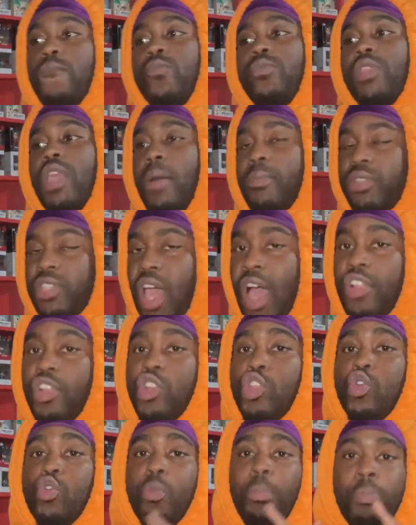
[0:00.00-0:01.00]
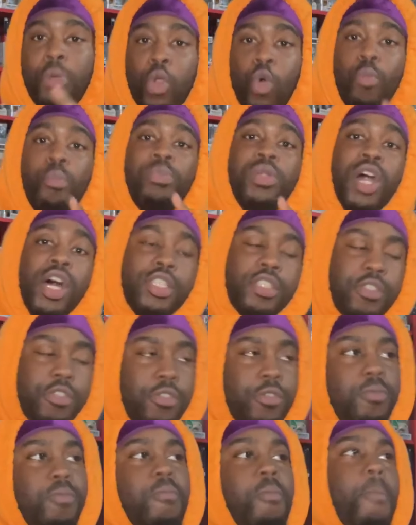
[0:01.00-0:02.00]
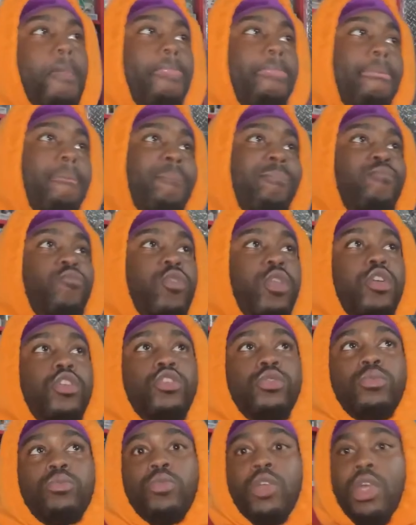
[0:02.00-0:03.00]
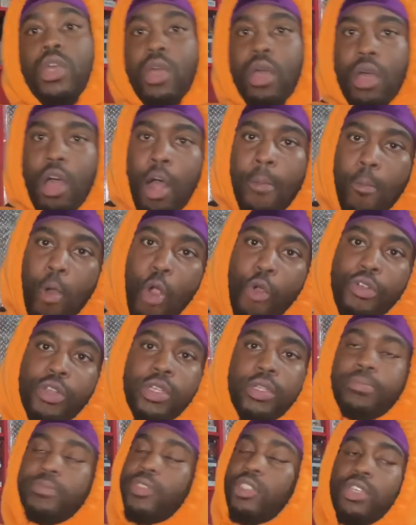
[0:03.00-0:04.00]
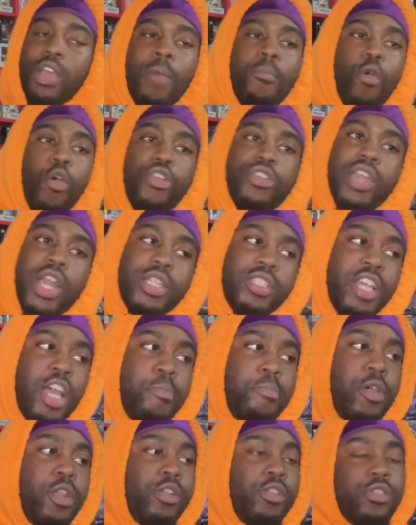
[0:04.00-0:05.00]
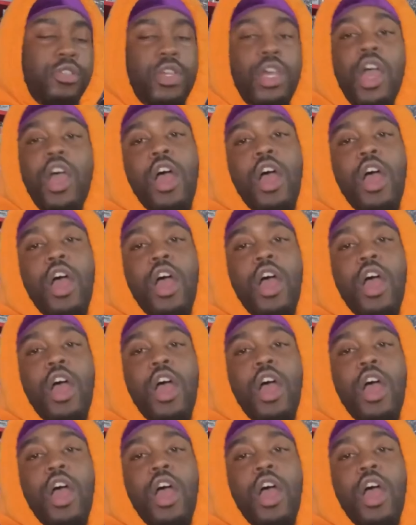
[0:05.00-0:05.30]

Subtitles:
I'm telling you, Bloom Plus. I'm already at 10 minutes.